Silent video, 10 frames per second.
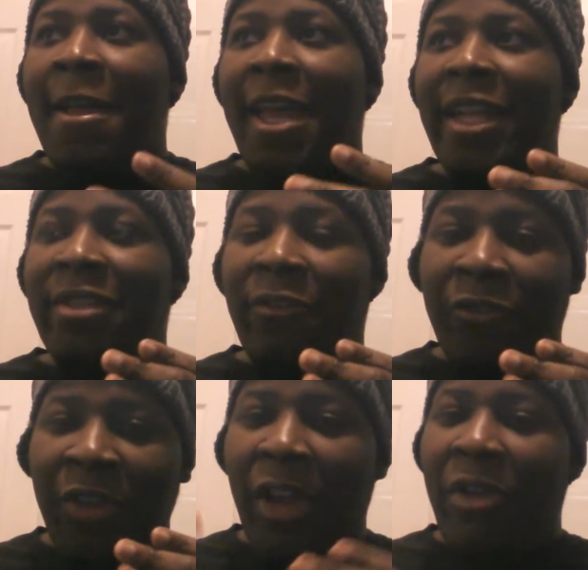it's a
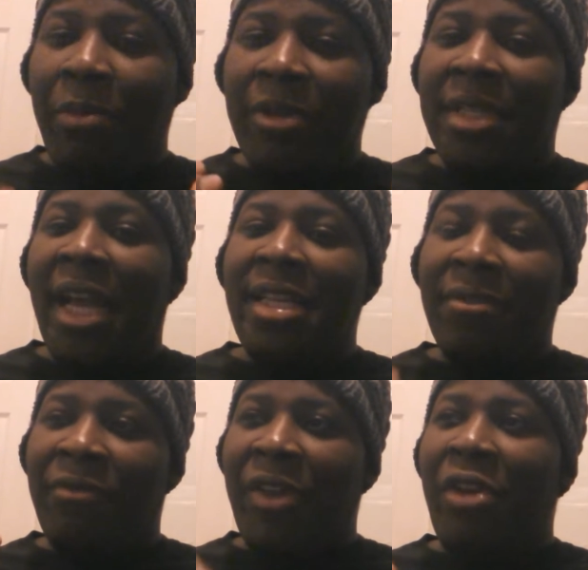very precise,
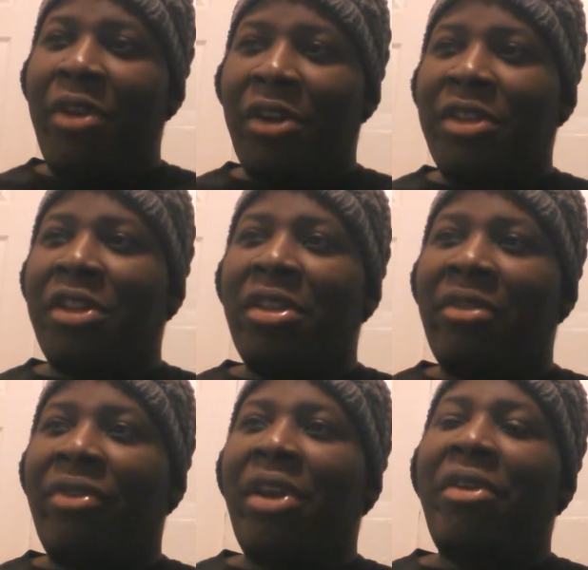very
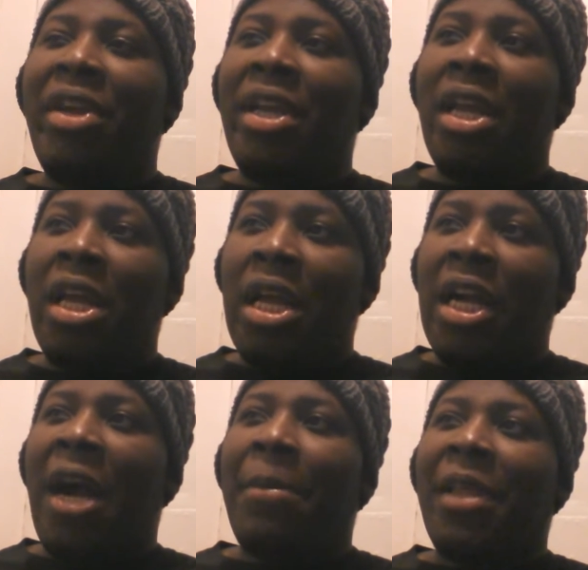articulate, very
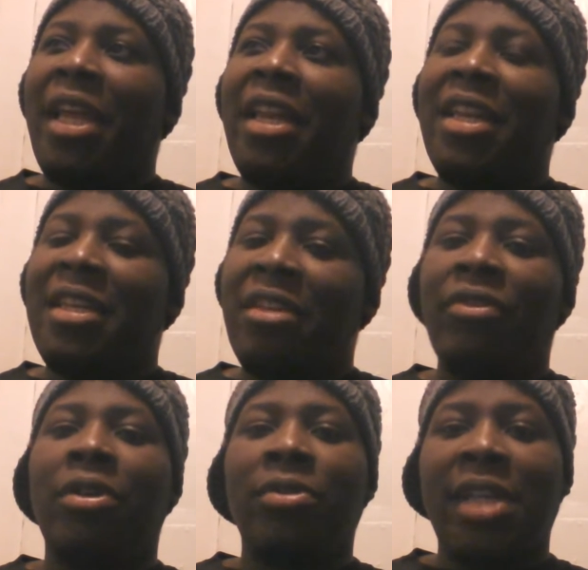complicated and
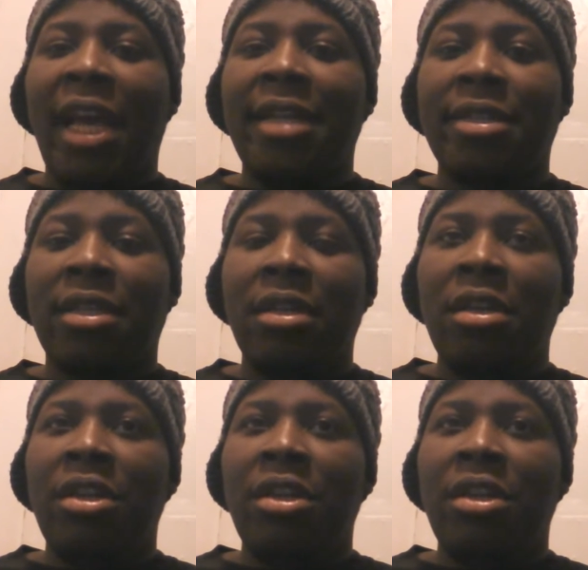difficult task.